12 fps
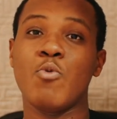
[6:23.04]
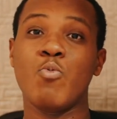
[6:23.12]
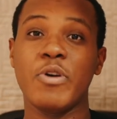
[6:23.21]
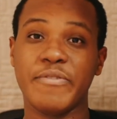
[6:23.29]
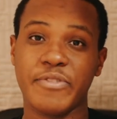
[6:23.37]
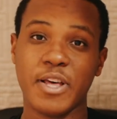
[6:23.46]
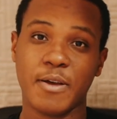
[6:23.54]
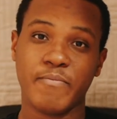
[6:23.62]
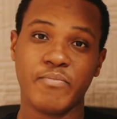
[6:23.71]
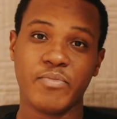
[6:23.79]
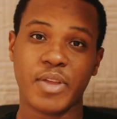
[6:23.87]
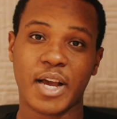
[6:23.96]
with them
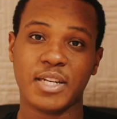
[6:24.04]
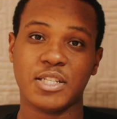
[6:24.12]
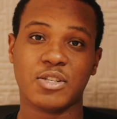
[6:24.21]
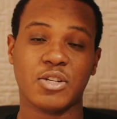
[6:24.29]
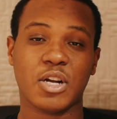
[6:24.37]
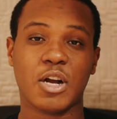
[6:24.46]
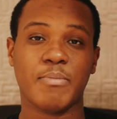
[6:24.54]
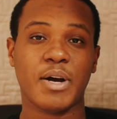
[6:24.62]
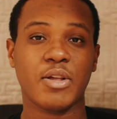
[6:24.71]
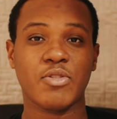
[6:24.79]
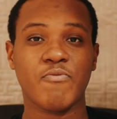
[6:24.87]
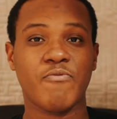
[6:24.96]
and it's going to come
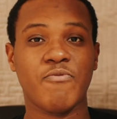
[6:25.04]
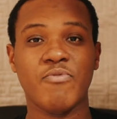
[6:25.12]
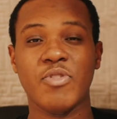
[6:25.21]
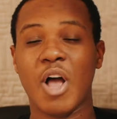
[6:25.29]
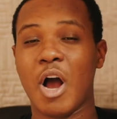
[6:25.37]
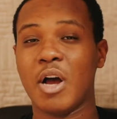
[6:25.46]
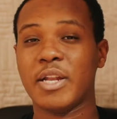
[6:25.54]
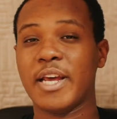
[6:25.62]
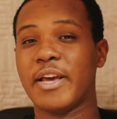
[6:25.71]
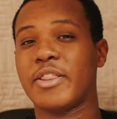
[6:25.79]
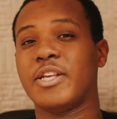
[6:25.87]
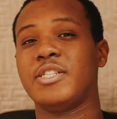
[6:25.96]
out uh,
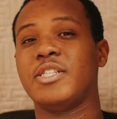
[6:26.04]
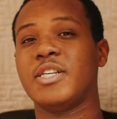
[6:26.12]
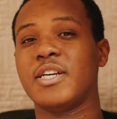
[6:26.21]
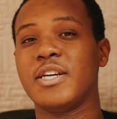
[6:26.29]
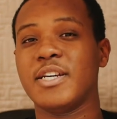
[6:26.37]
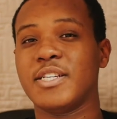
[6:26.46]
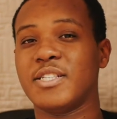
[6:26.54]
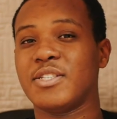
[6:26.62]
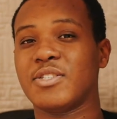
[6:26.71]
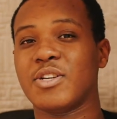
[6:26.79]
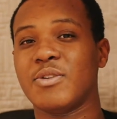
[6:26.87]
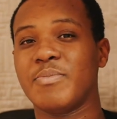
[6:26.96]
later this year.
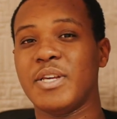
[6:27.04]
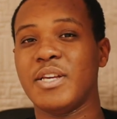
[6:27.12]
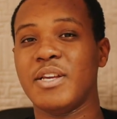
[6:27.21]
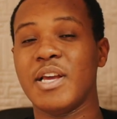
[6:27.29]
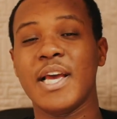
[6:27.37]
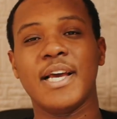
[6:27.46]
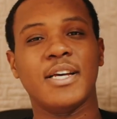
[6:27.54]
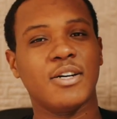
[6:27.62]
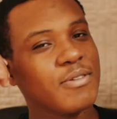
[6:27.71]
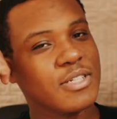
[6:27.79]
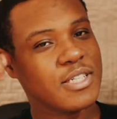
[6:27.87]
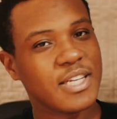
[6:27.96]
It's going to be, all I'm
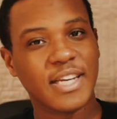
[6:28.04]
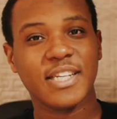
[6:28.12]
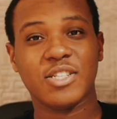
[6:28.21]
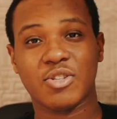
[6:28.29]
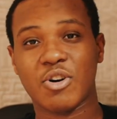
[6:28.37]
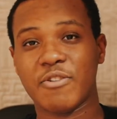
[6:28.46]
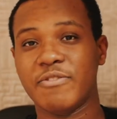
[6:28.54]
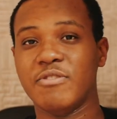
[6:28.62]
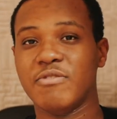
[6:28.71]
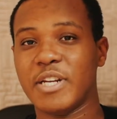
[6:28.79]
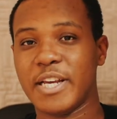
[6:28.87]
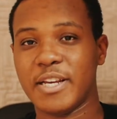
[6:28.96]
going to say is coffee
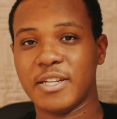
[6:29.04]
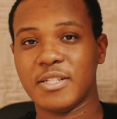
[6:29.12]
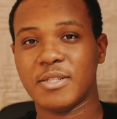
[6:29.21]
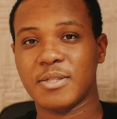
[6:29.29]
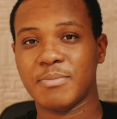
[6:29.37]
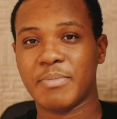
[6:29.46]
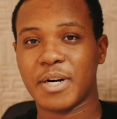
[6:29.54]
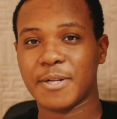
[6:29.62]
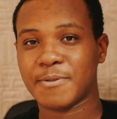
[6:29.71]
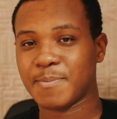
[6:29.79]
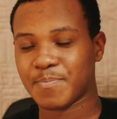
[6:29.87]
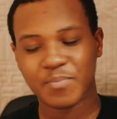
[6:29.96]
related, but
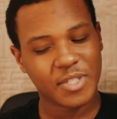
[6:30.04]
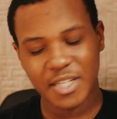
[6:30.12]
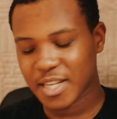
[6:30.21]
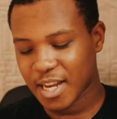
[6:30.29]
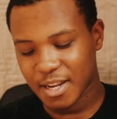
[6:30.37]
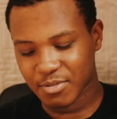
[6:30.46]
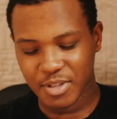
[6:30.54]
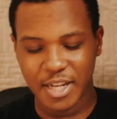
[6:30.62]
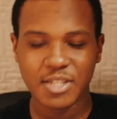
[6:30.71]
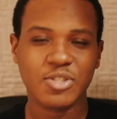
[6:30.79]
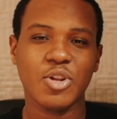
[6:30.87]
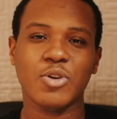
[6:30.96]
yeah,
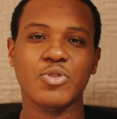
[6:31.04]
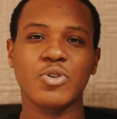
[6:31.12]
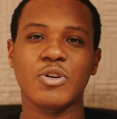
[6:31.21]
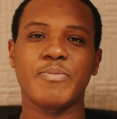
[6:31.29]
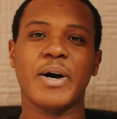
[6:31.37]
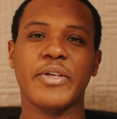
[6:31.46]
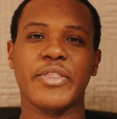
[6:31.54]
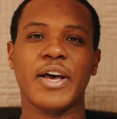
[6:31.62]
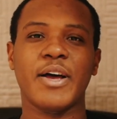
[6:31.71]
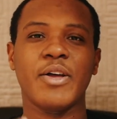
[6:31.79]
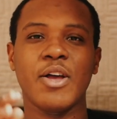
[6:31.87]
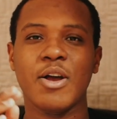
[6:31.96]
let's not talk about
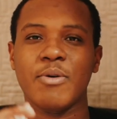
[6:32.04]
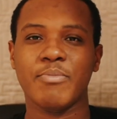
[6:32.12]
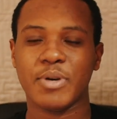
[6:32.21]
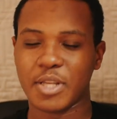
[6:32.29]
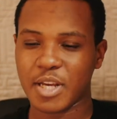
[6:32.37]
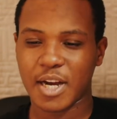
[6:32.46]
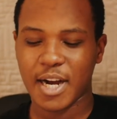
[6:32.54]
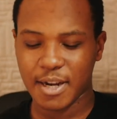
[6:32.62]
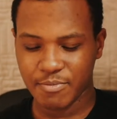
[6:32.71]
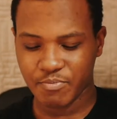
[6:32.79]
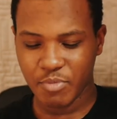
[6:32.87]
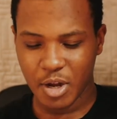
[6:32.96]
that. But yeah,
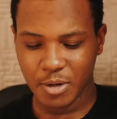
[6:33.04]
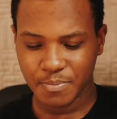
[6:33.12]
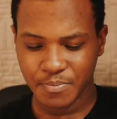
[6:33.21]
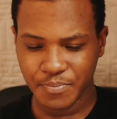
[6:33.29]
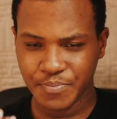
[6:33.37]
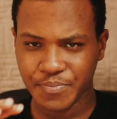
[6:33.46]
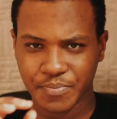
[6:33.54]
I, um,